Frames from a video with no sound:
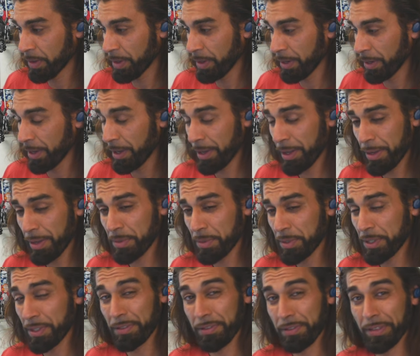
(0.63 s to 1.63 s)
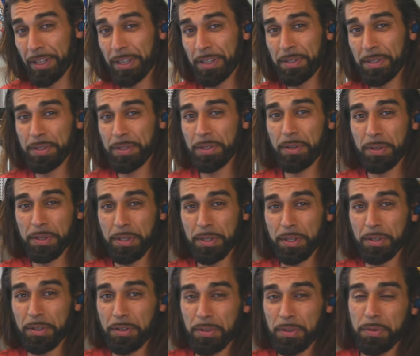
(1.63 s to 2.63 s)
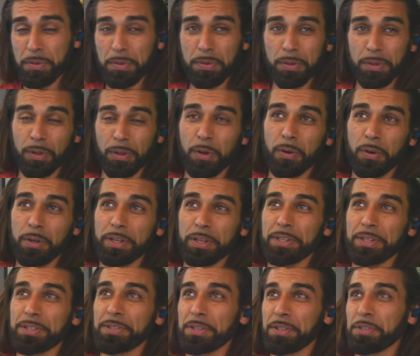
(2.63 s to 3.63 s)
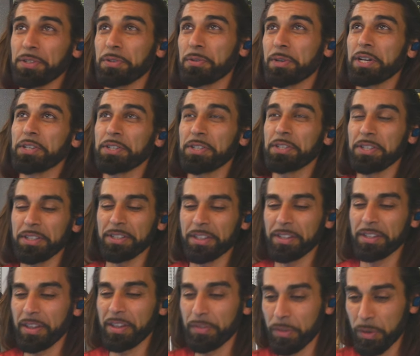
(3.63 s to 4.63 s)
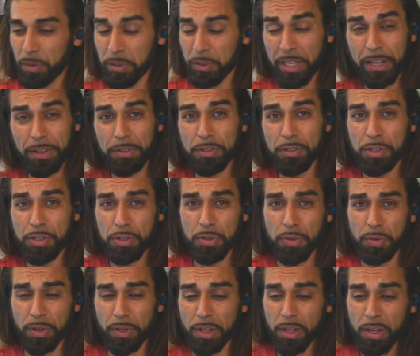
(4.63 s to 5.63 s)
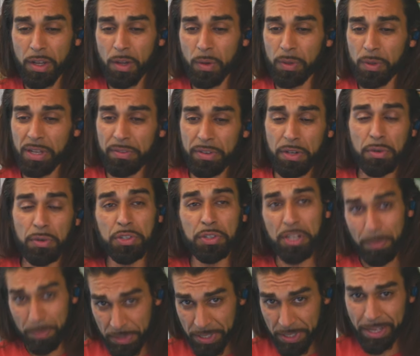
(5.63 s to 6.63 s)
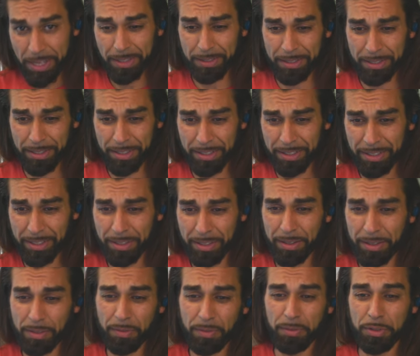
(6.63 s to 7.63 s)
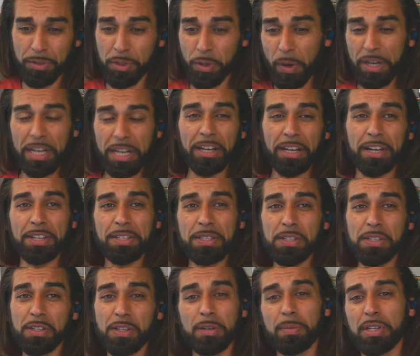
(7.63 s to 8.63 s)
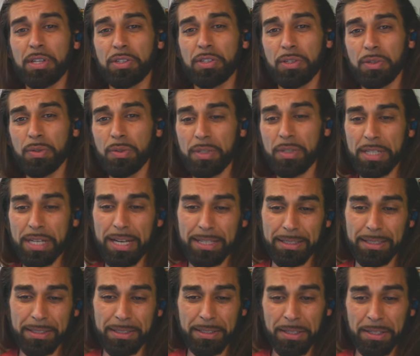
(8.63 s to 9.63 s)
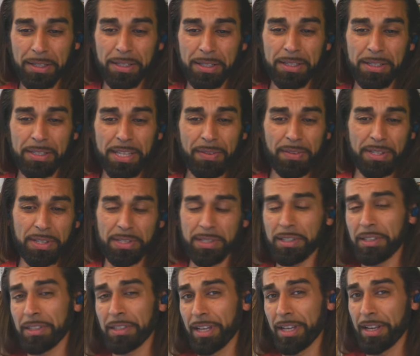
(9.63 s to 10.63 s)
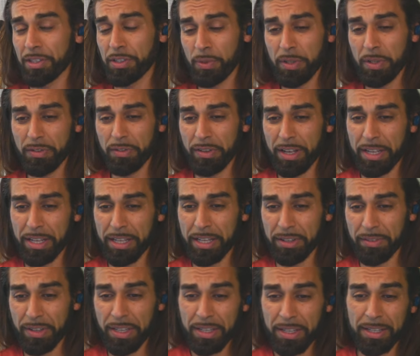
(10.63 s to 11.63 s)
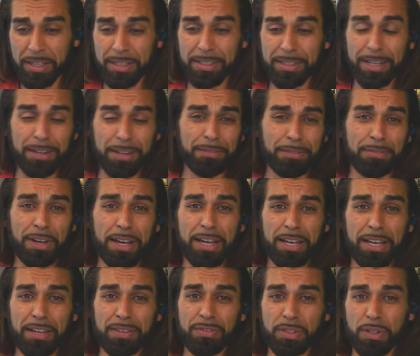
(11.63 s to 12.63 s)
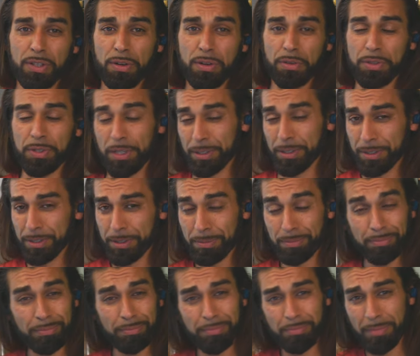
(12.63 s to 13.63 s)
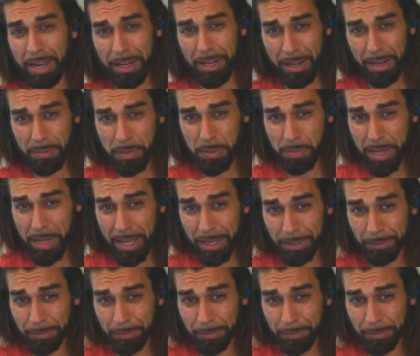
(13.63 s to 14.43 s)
AMD fans, there's a new glorious situation that they've rolled out in June. We have a new chipset. Joining us is going to be 2.17.25.506. My name's Mac.